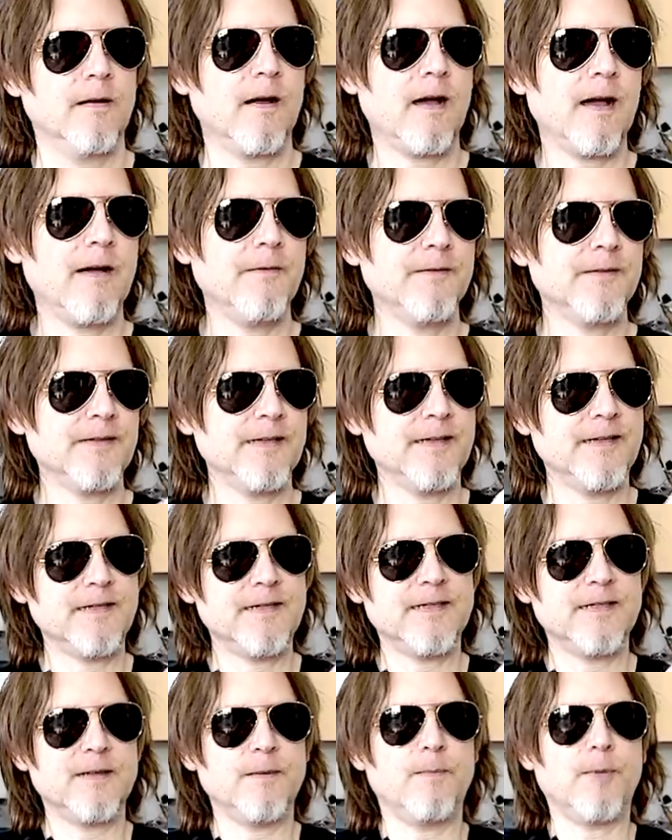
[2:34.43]
Obviously
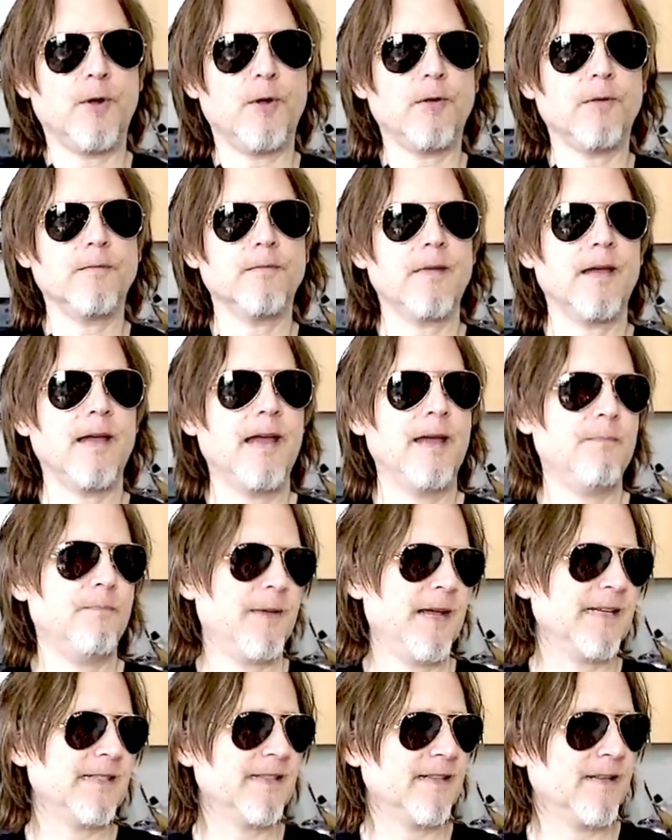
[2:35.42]
this is the bolt, and
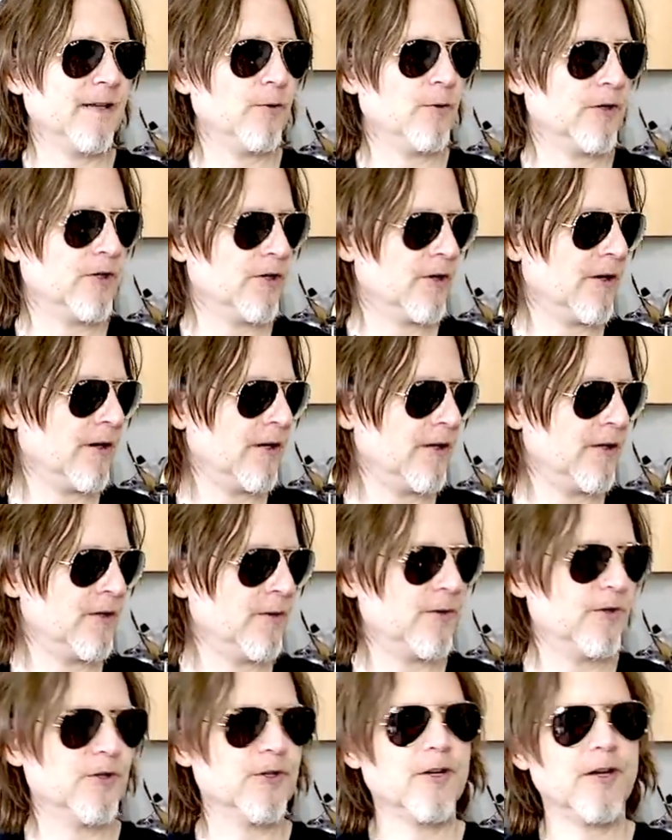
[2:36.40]
basically what you're gonna
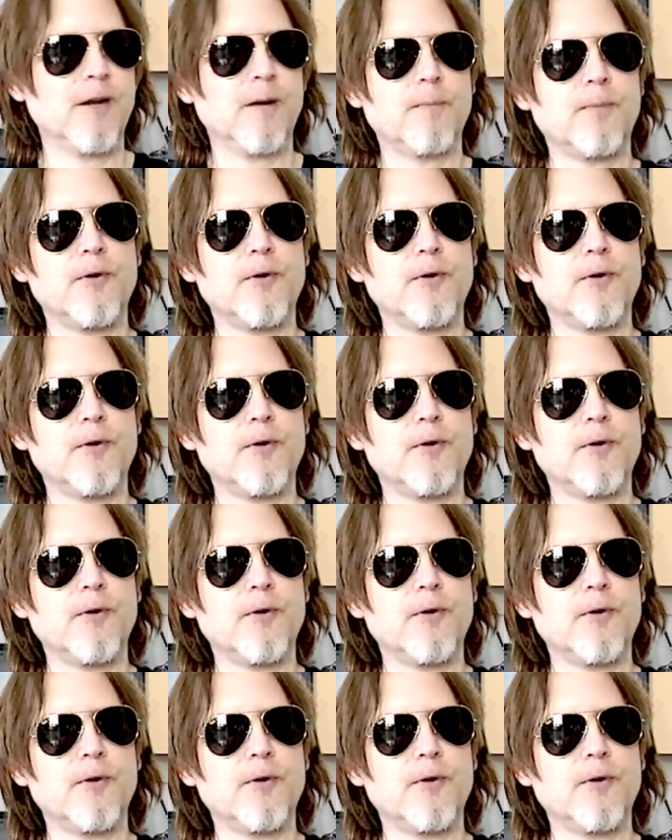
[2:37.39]
do is you're gonna